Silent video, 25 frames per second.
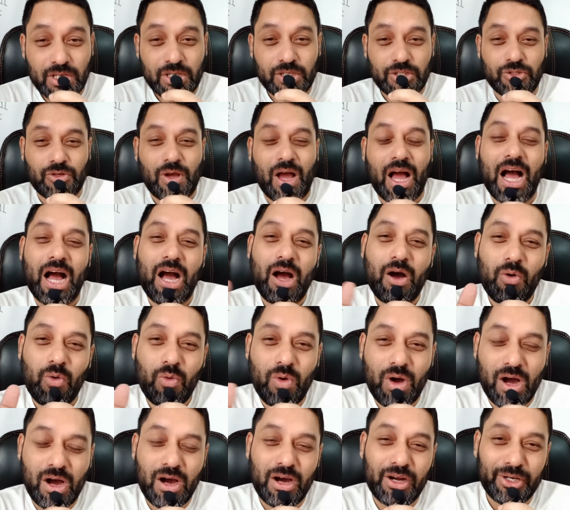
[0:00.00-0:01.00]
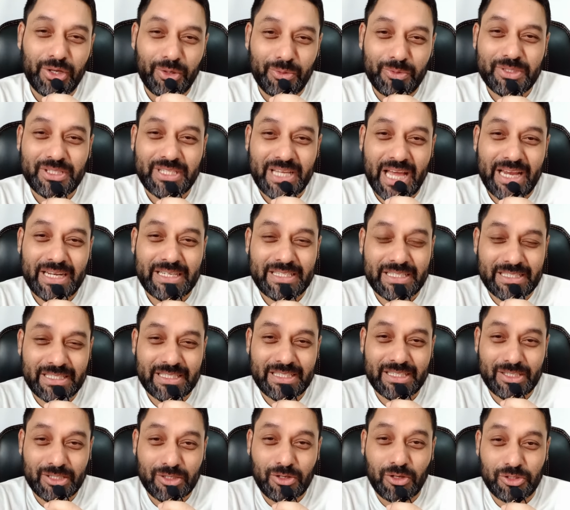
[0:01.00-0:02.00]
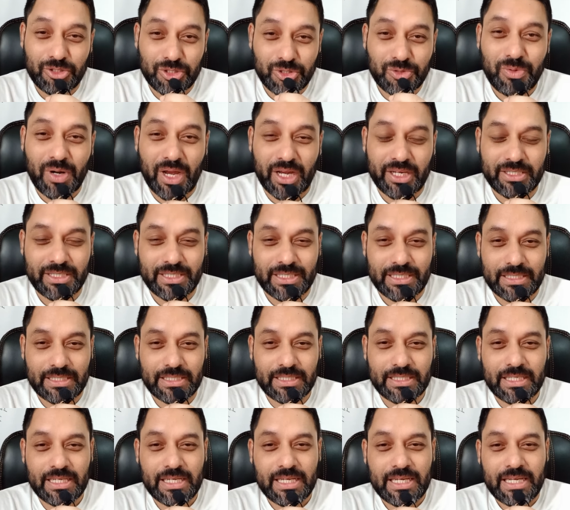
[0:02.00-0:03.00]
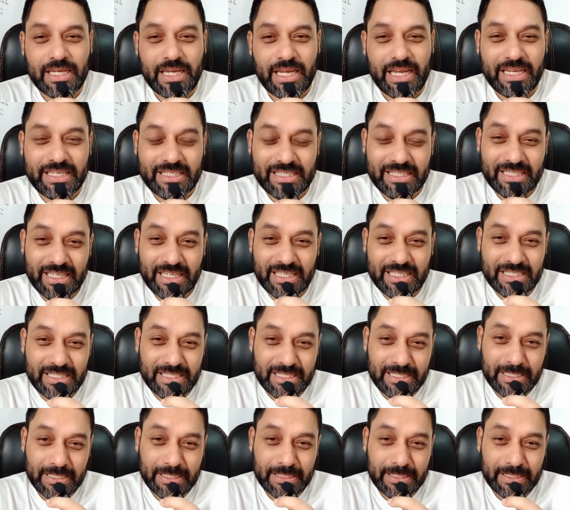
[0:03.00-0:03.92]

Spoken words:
So how are your sentences constructed? Is it